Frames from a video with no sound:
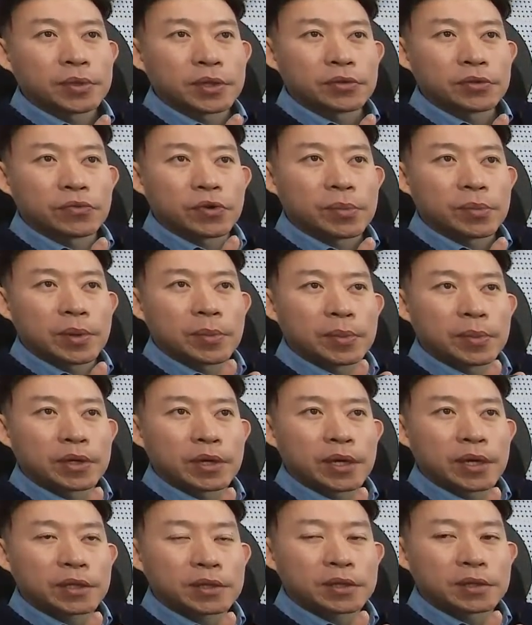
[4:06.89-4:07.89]
Please remember
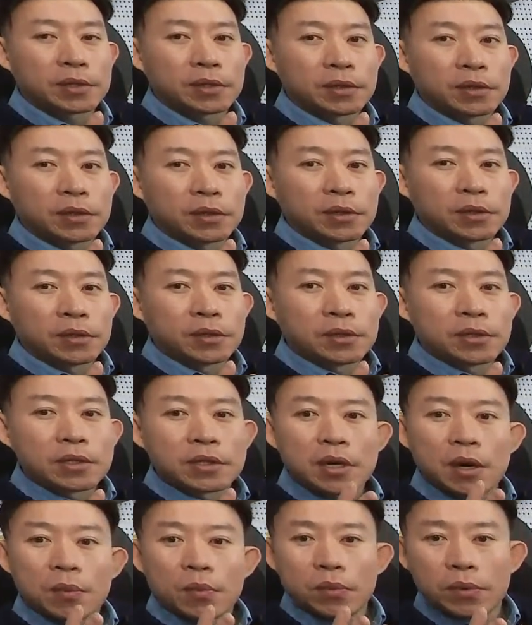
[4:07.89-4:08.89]
that.
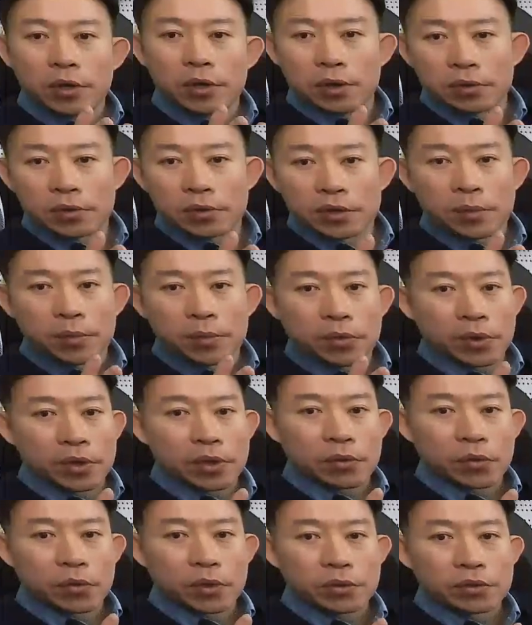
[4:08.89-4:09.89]
Some
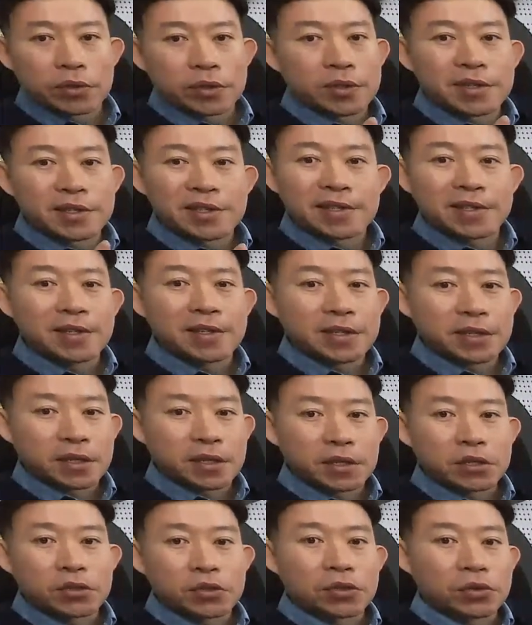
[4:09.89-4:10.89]
grinding wheels is
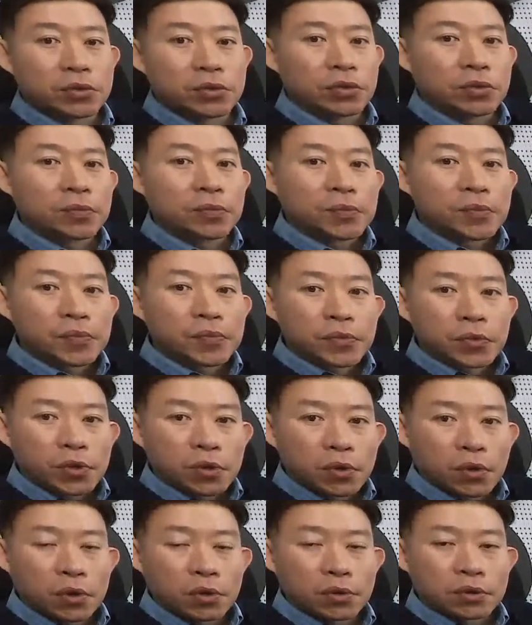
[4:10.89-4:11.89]
easily to
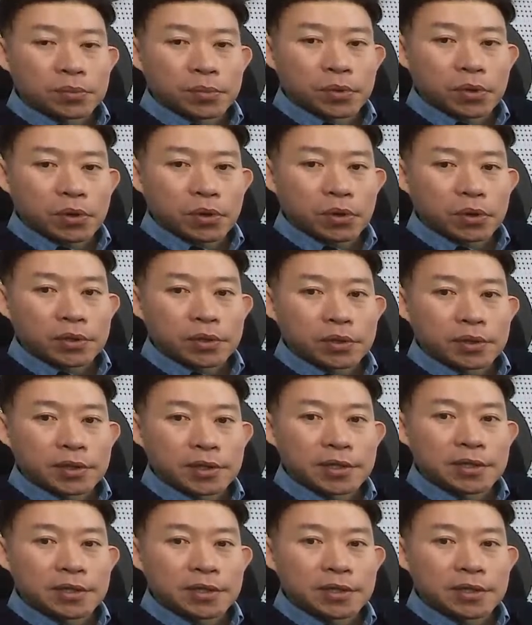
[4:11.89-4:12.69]
cause block.